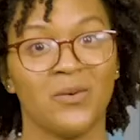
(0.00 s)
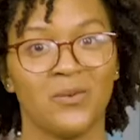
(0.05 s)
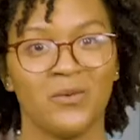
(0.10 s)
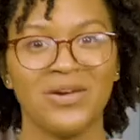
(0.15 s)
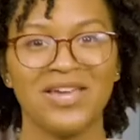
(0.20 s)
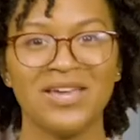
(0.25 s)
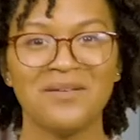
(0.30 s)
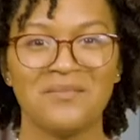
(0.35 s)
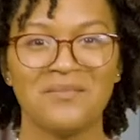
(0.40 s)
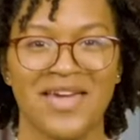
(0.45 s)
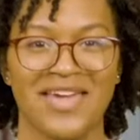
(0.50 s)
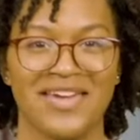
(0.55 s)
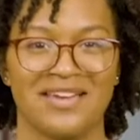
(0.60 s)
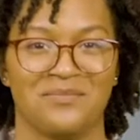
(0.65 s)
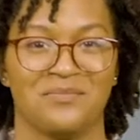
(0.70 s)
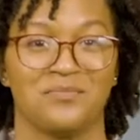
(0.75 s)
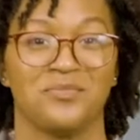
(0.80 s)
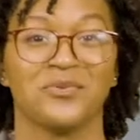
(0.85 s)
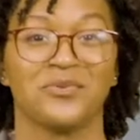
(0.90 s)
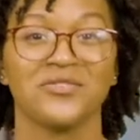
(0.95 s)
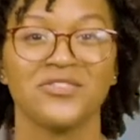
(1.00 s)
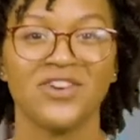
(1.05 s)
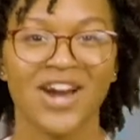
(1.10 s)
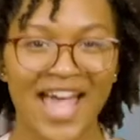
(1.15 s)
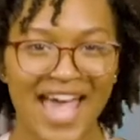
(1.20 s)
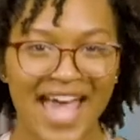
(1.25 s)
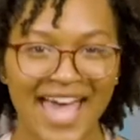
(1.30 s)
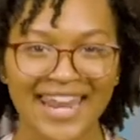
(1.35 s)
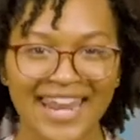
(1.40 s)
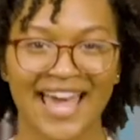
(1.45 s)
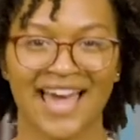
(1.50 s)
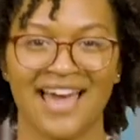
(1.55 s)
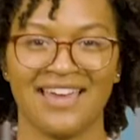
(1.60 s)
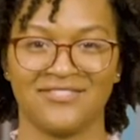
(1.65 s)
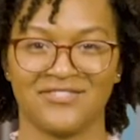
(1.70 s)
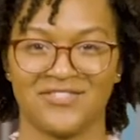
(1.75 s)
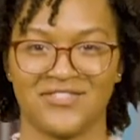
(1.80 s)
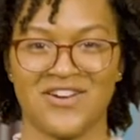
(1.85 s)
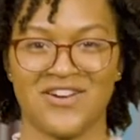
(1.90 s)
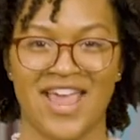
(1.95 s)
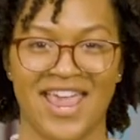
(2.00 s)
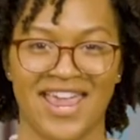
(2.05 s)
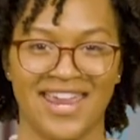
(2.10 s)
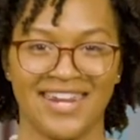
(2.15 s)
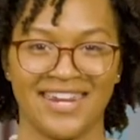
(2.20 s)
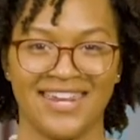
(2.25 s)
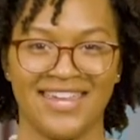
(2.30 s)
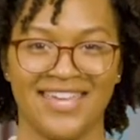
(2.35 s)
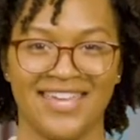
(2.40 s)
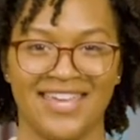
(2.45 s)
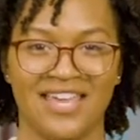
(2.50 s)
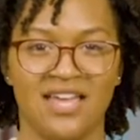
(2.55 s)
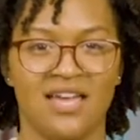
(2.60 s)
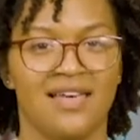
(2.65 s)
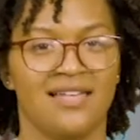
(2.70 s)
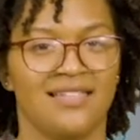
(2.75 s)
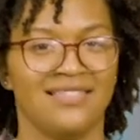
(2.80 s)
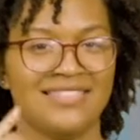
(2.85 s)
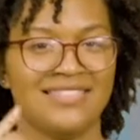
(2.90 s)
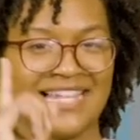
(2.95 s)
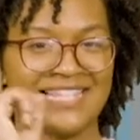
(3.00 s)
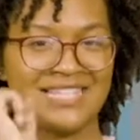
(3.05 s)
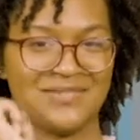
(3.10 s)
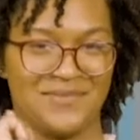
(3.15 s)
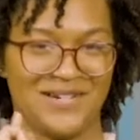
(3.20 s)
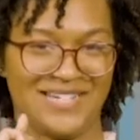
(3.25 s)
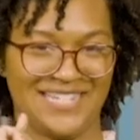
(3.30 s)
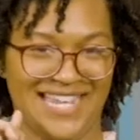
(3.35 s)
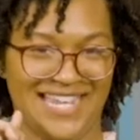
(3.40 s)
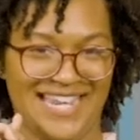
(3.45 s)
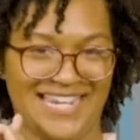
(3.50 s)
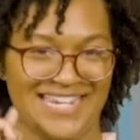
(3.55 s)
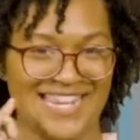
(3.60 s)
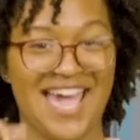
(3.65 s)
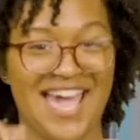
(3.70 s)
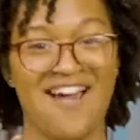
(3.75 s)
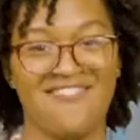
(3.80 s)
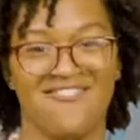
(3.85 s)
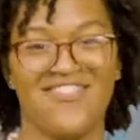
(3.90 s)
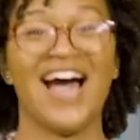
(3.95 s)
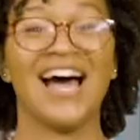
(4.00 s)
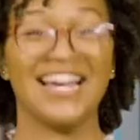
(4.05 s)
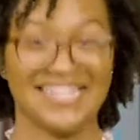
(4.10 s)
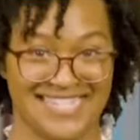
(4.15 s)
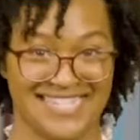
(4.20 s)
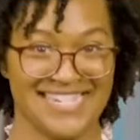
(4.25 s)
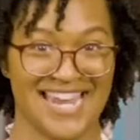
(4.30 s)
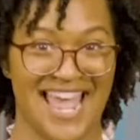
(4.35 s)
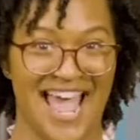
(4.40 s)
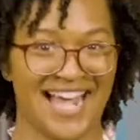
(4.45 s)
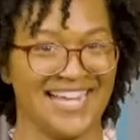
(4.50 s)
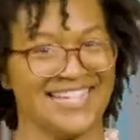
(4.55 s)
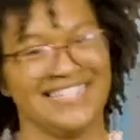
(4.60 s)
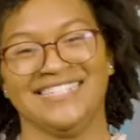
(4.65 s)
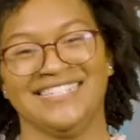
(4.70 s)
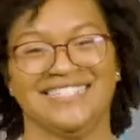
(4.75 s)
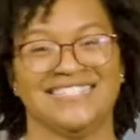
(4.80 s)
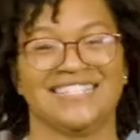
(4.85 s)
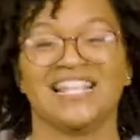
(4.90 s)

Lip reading: We make bread out of grain. Let's pretend to have a snack.